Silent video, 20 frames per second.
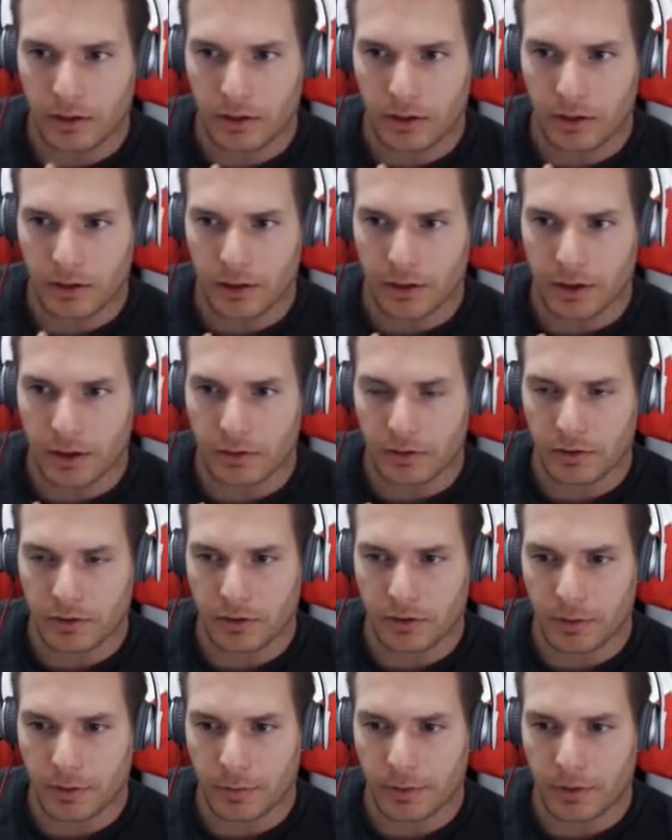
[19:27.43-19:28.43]
Okay, so
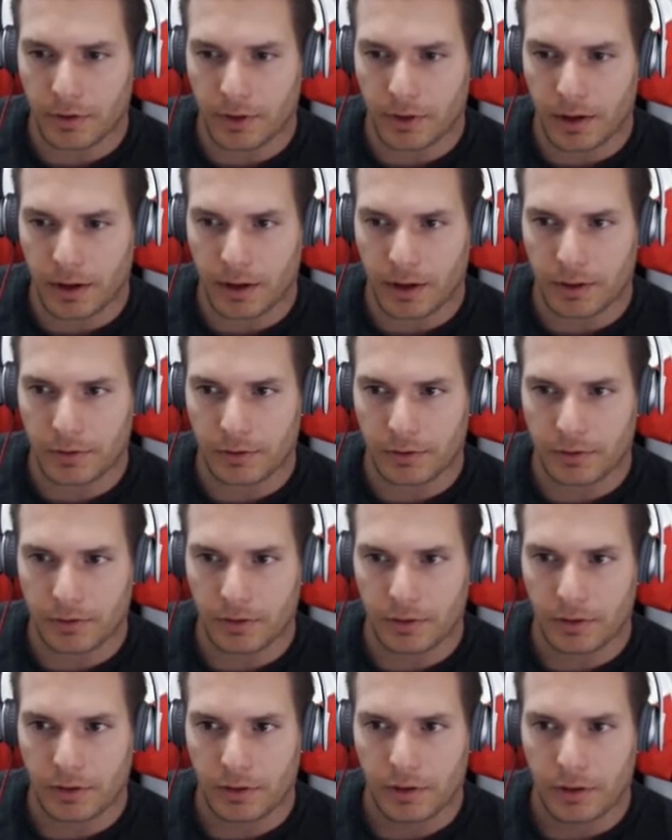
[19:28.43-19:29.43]
unless my opponent has...
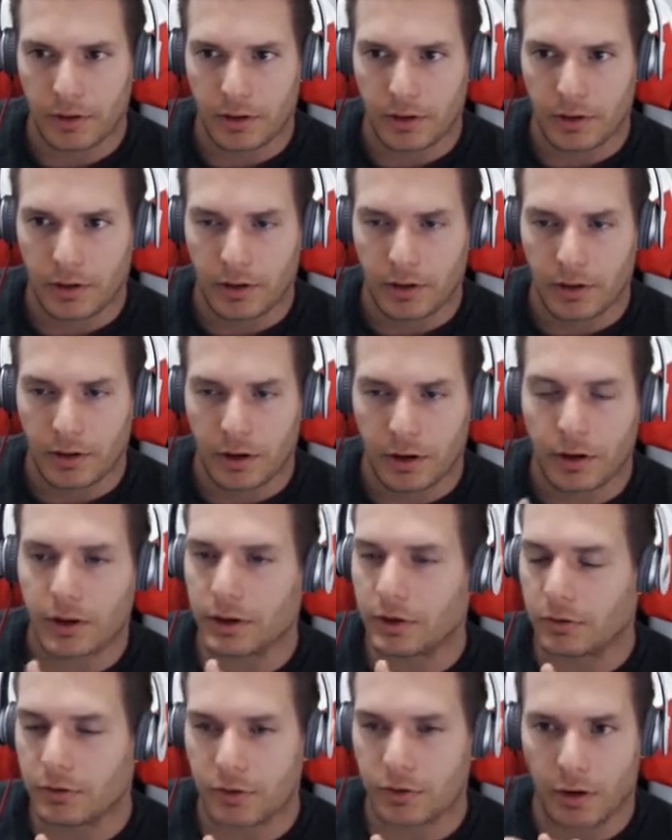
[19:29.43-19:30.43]
Okay,
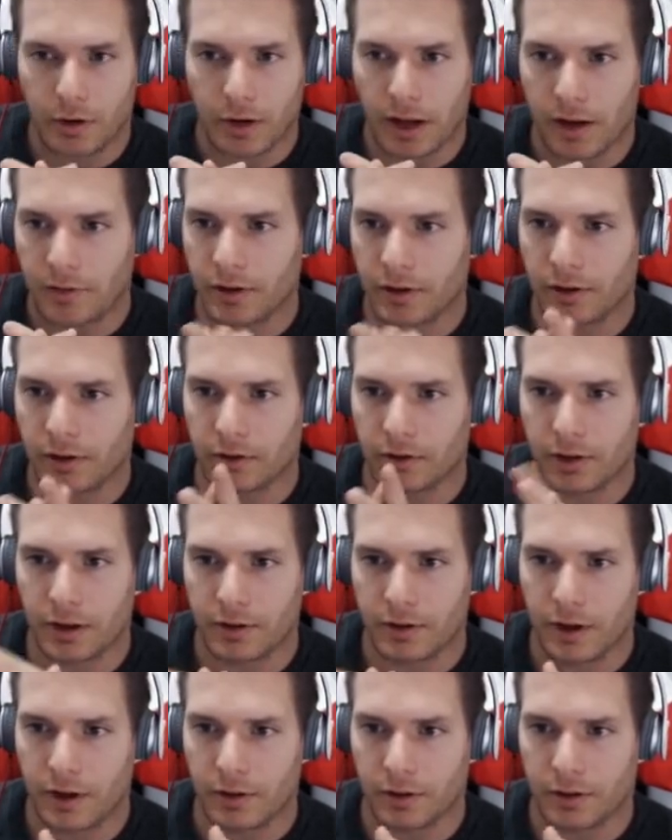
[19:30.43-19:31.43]
you don't have
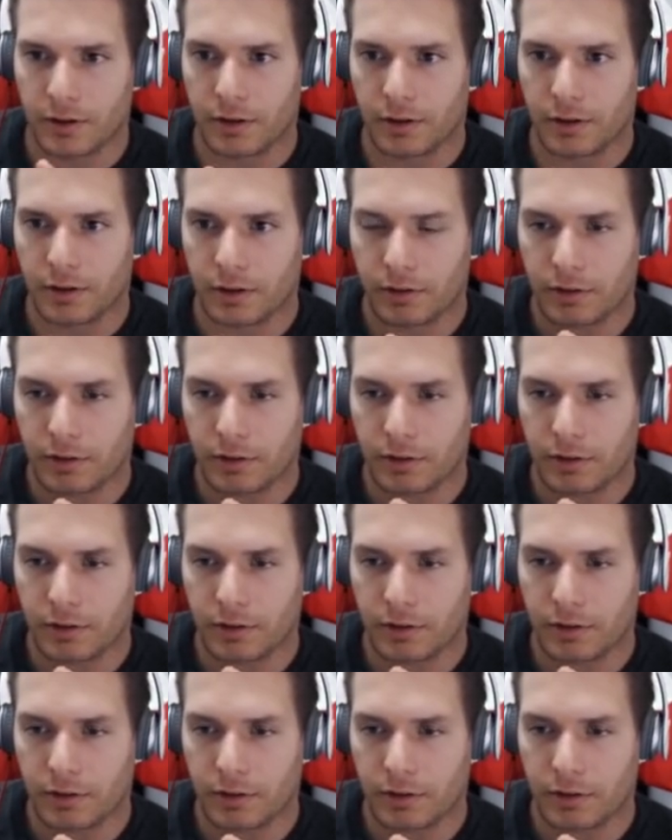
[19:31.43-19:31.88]
another...